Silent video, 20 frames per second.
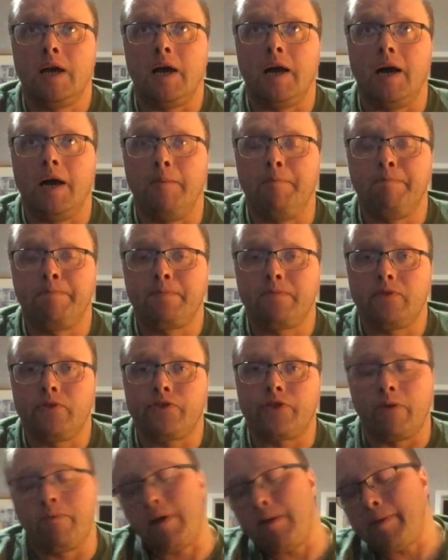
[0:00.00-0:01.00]

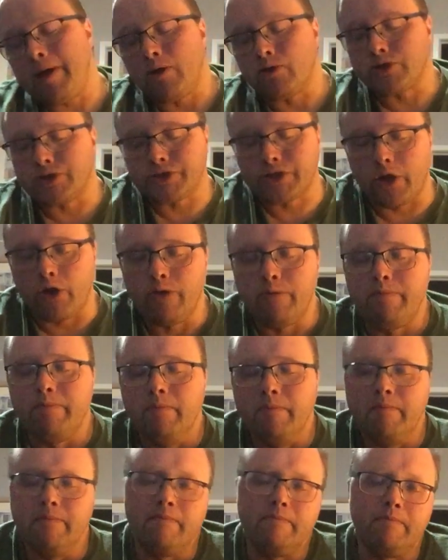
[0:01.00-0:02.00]
So maybe I'll just go
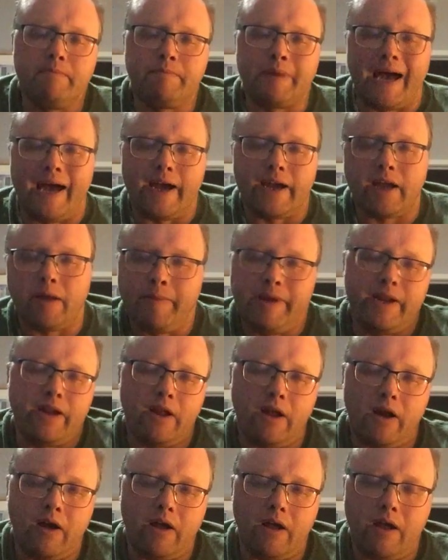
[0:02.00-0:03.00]
back. I
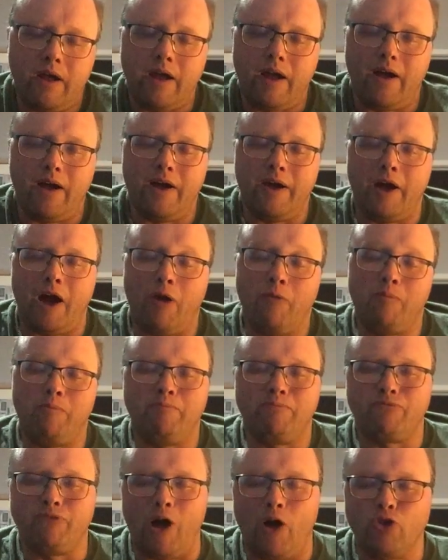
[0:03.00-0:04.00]
mean,
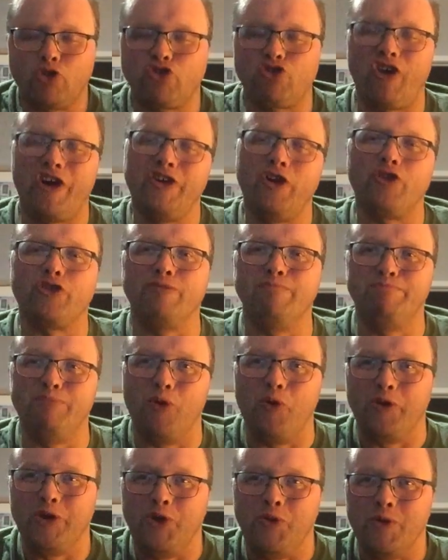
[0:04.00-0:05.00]
I'll try not to
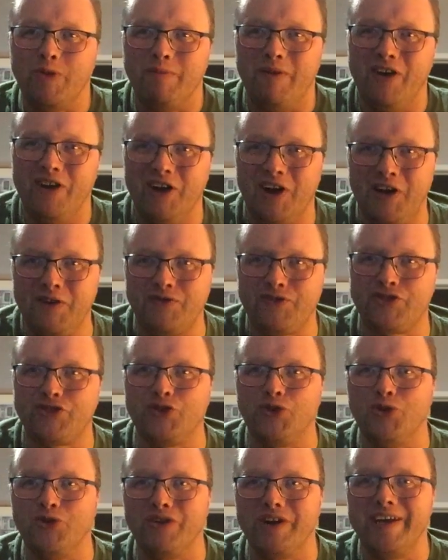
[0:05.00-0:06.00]
bore you with my life
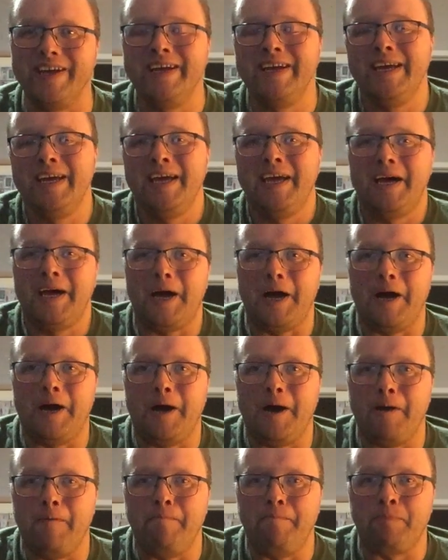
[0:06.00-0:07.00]
story,
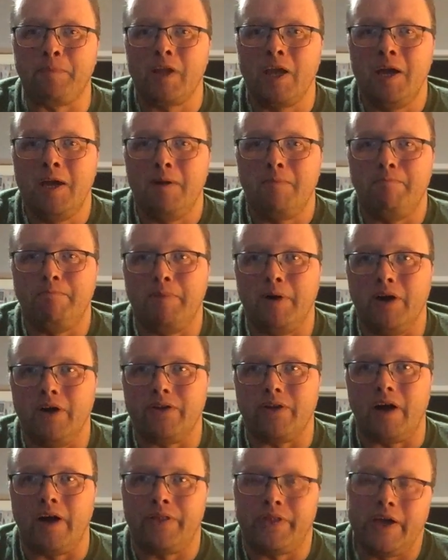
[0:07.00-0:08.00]

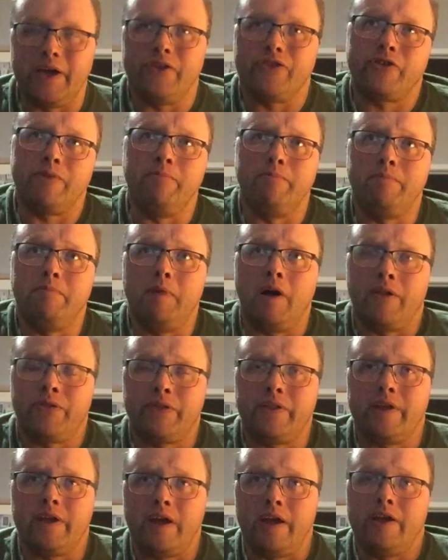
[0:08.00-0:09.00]
but I think
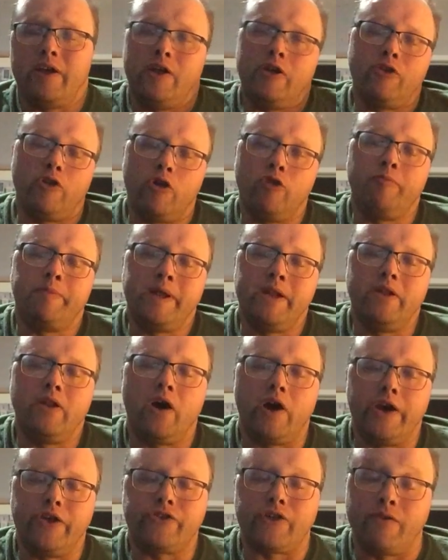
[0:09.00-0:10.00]
it'll be
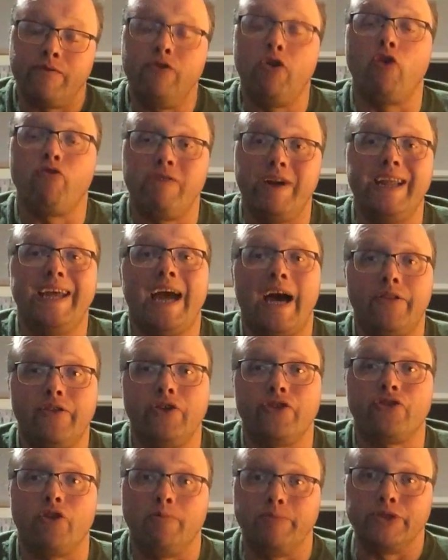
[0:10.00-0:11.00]
nice. I've not really had
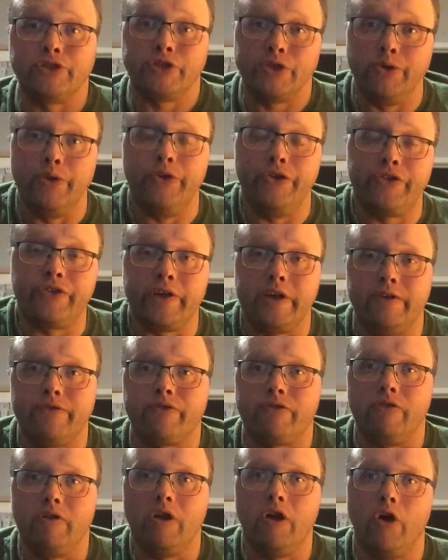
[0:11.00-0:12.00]
this opportunity
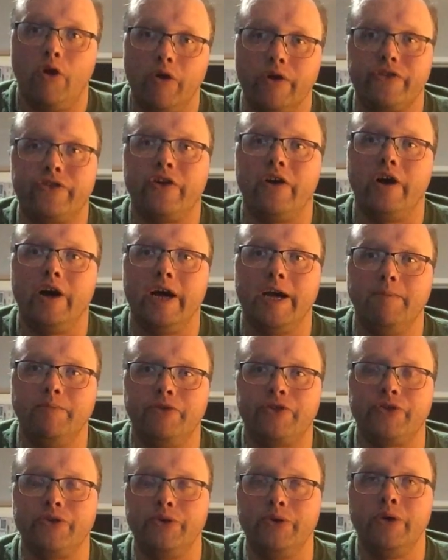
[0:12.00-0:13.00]
for a long
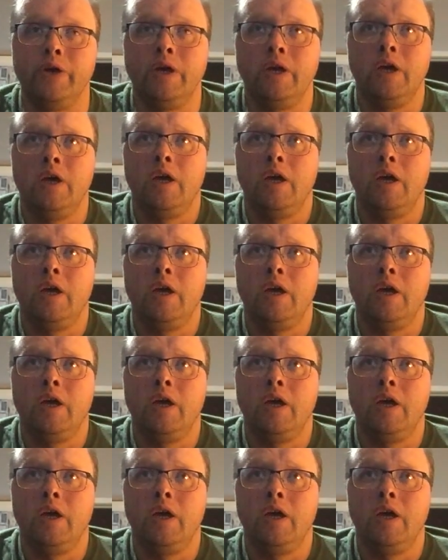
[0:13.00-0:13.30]
time to